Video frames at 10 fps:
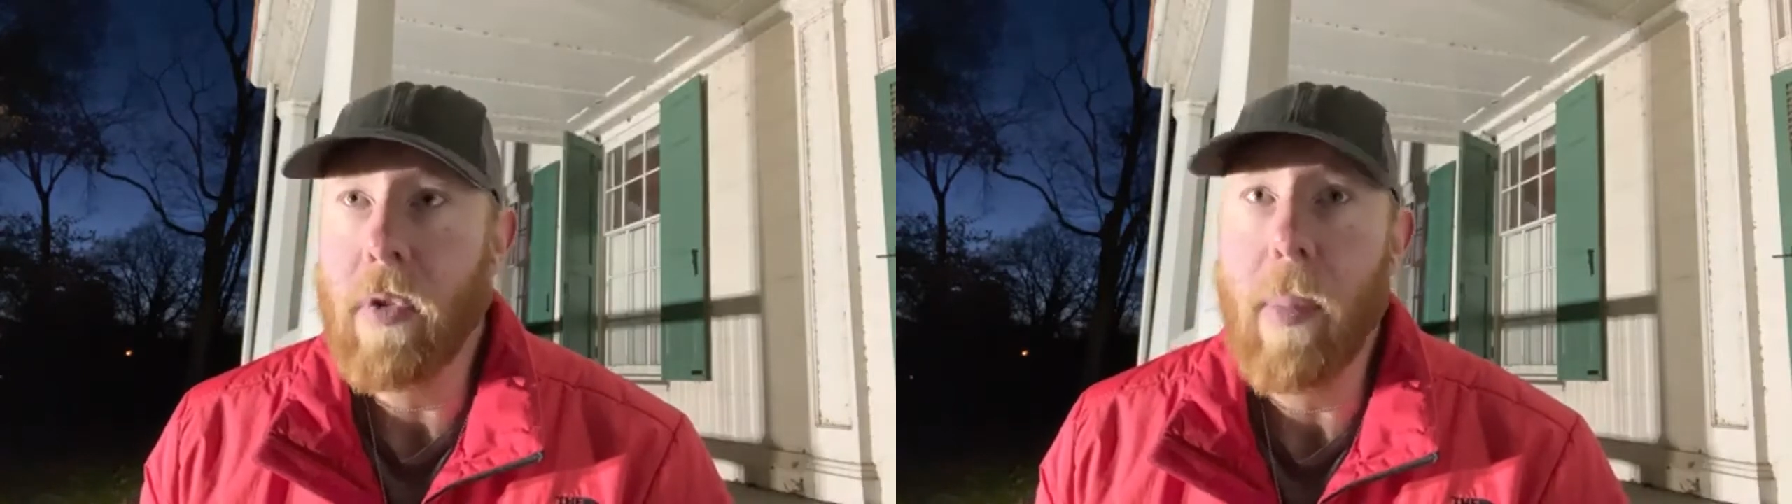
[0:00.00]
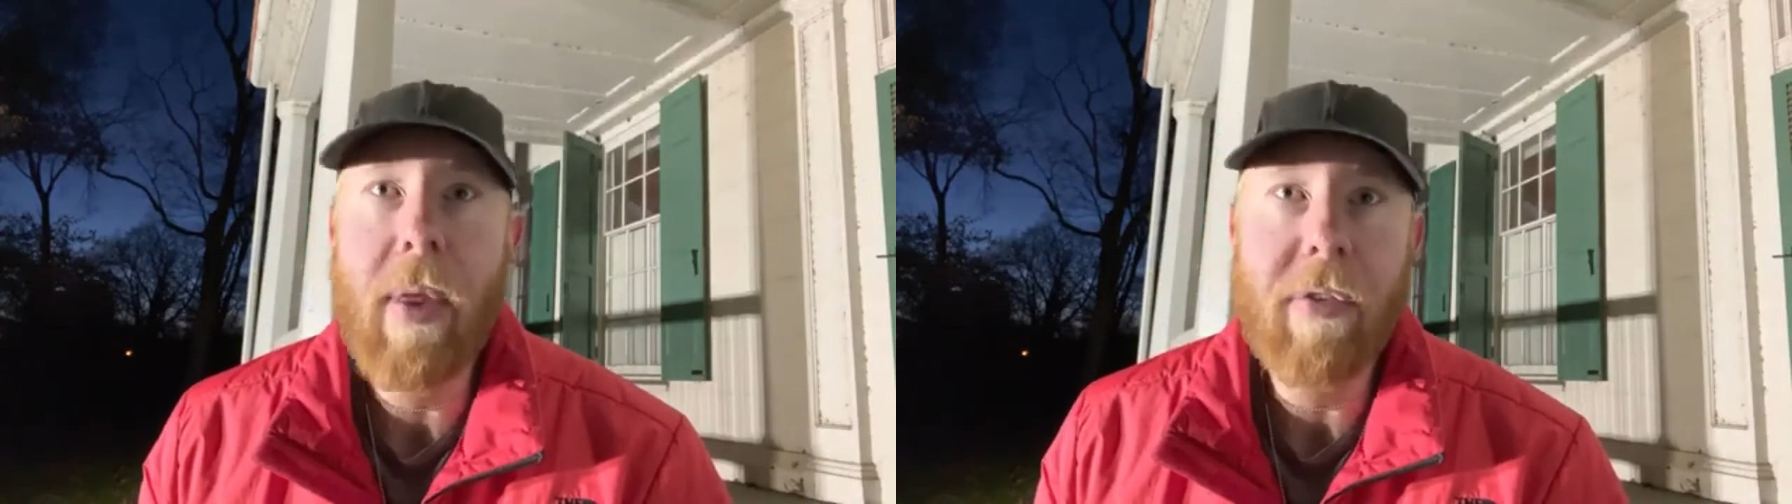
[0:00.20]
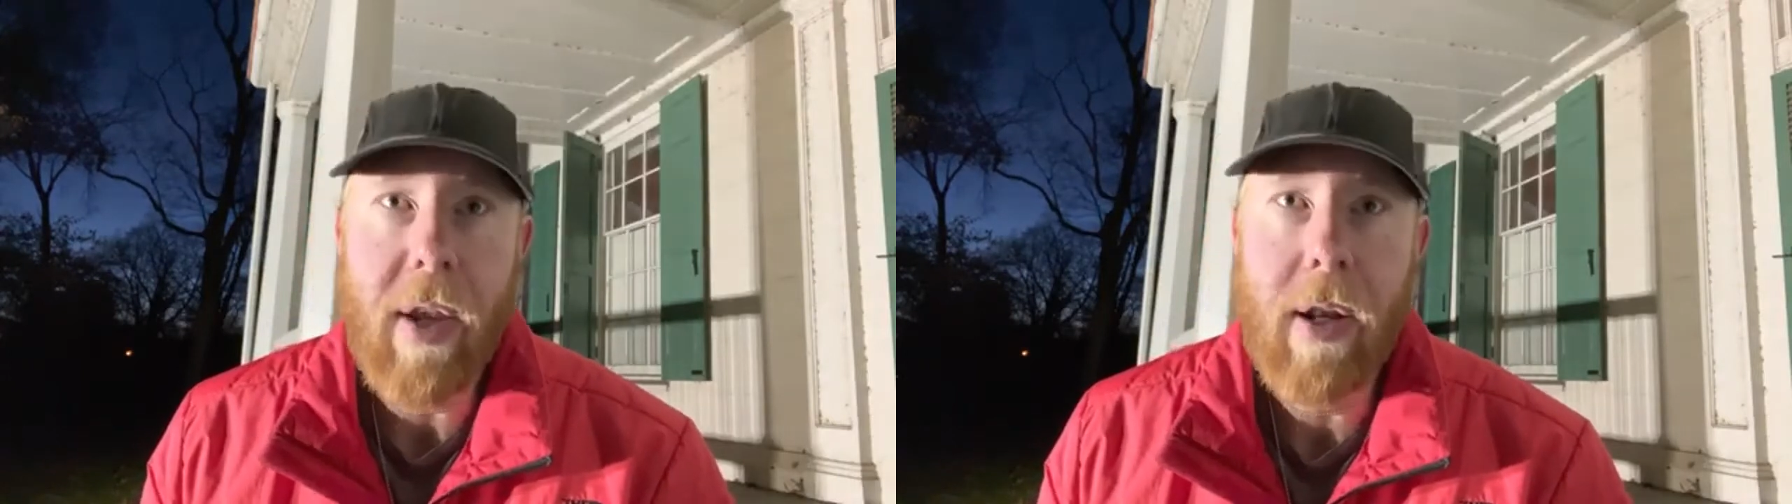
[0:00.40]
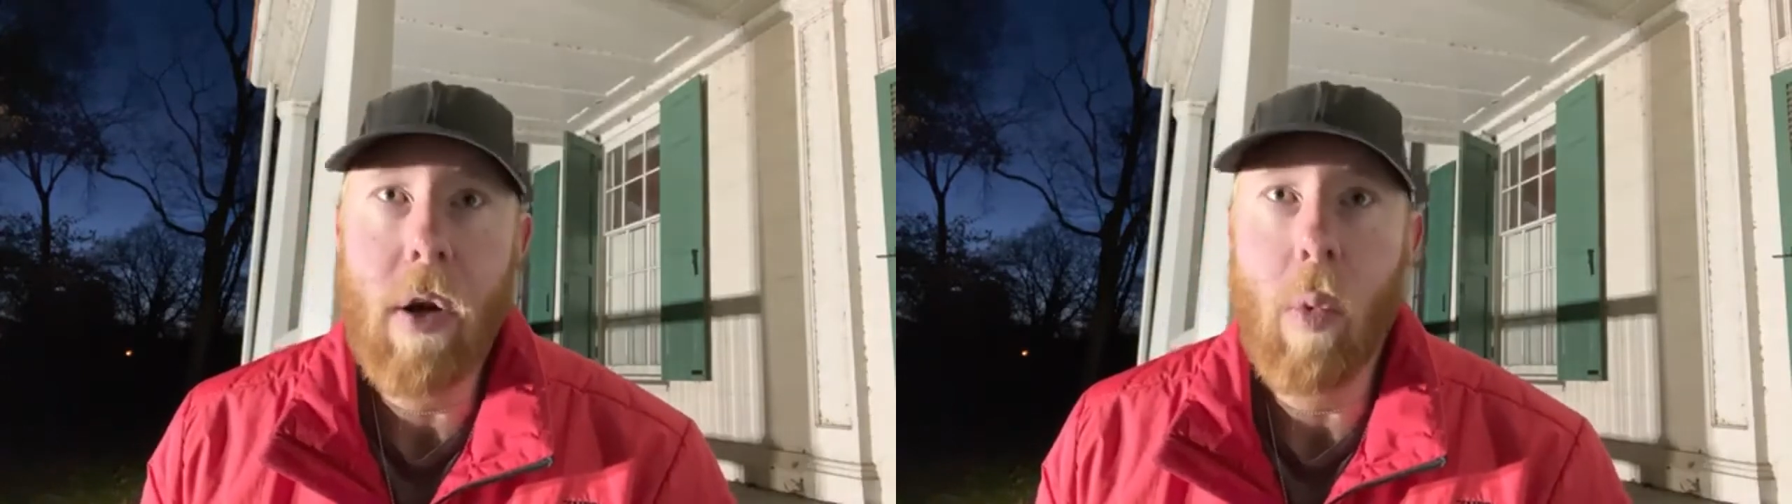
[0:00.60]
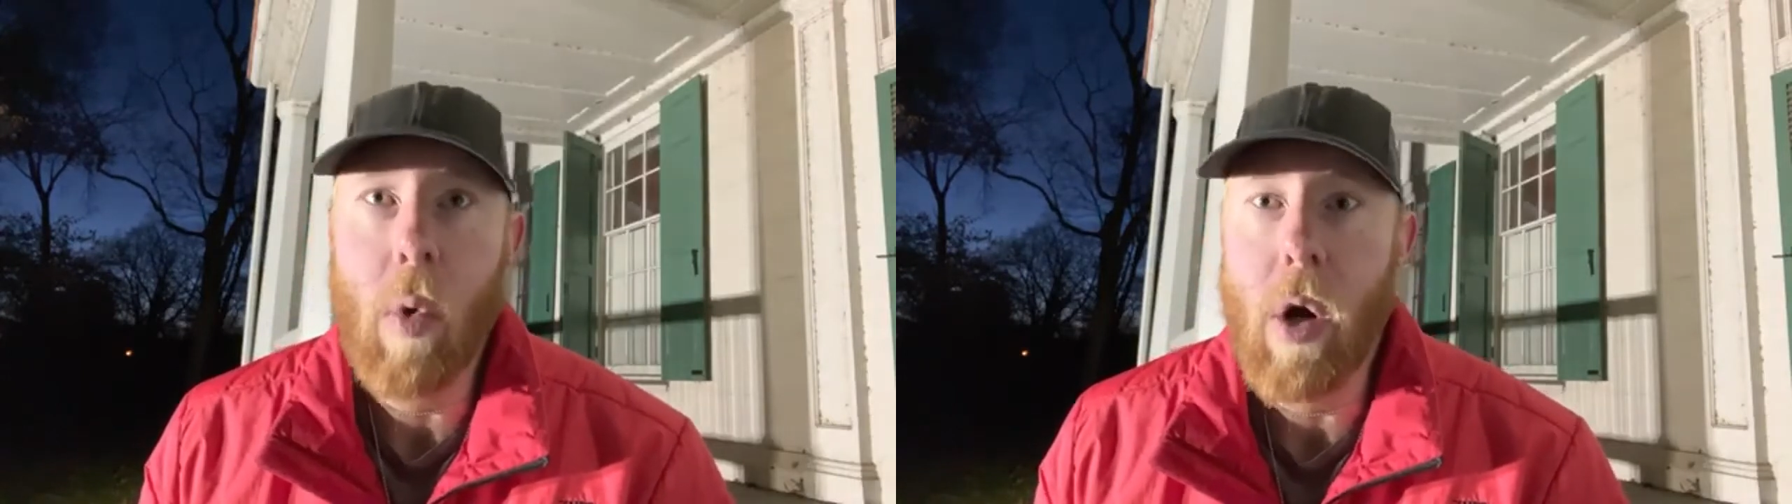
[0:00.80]
some of this
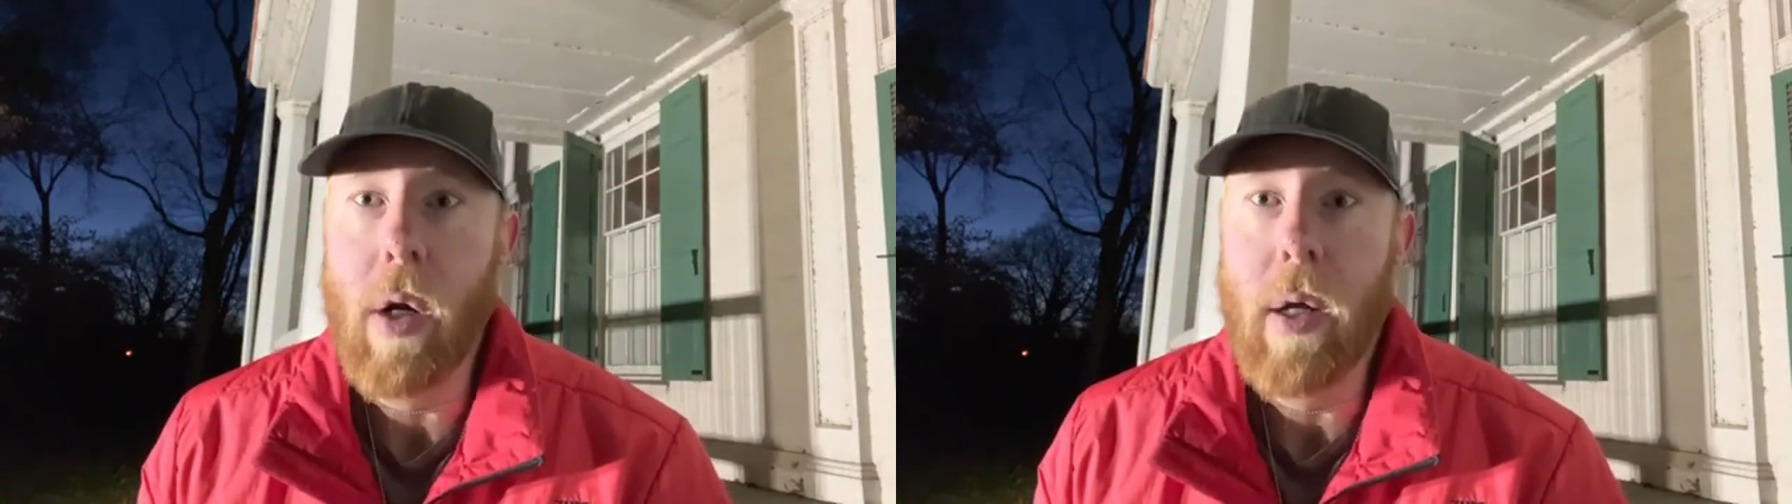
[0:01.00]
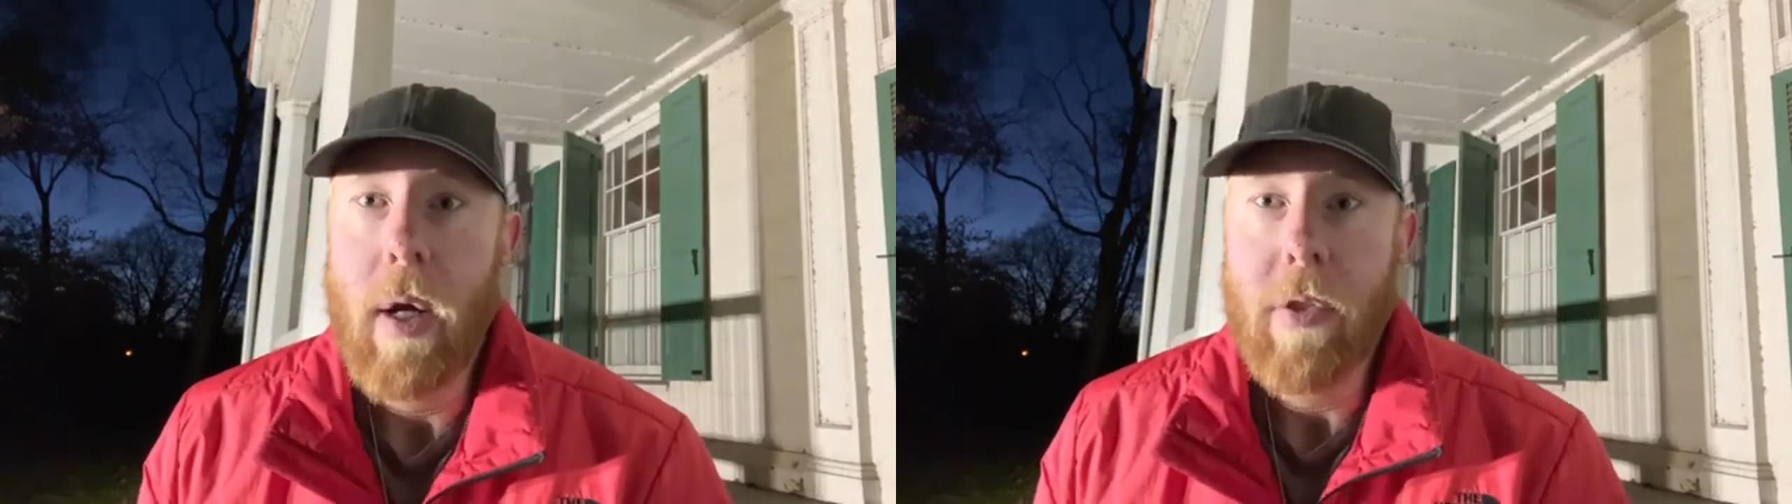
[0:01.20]
inner work,